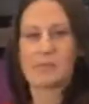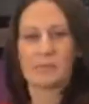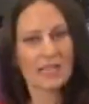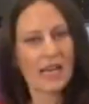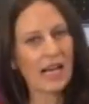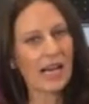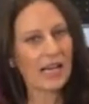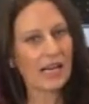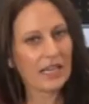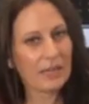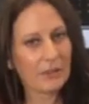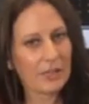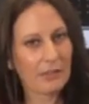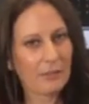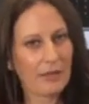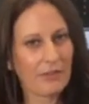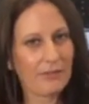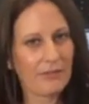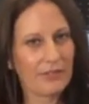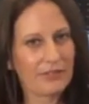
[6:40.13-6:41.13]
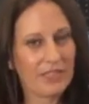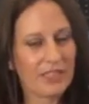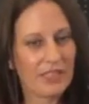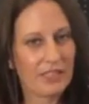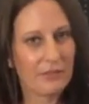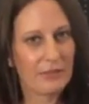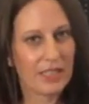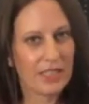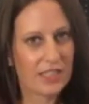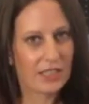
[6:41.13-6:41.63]
Maybe some time, like about
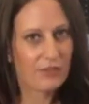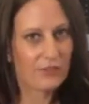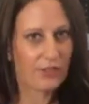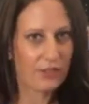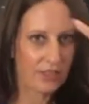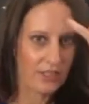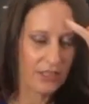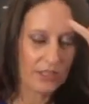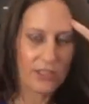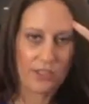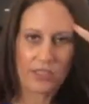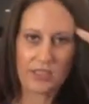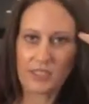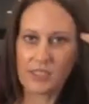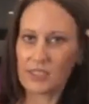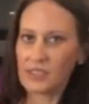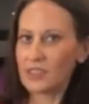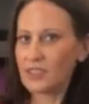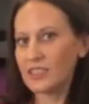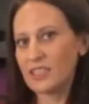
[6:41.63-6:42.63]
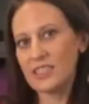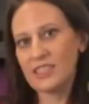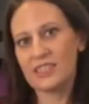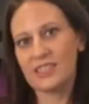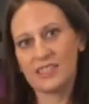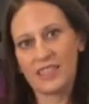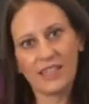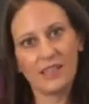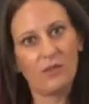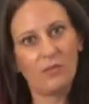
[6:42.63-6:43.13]
15 minutes for it just to,
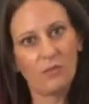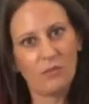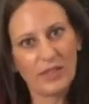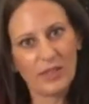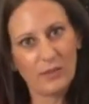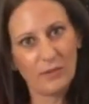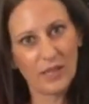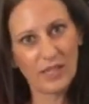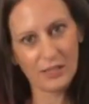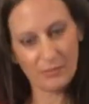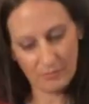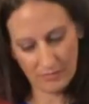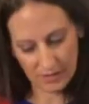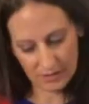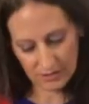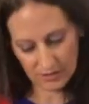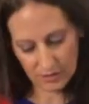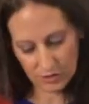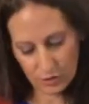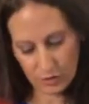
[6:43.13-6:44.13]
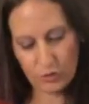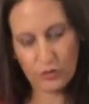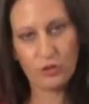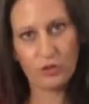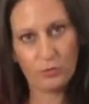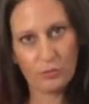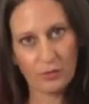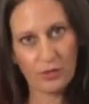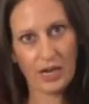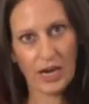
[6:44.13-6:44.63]
we don't want them
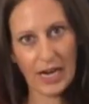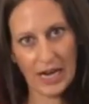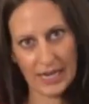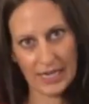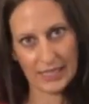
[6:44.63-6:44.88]
super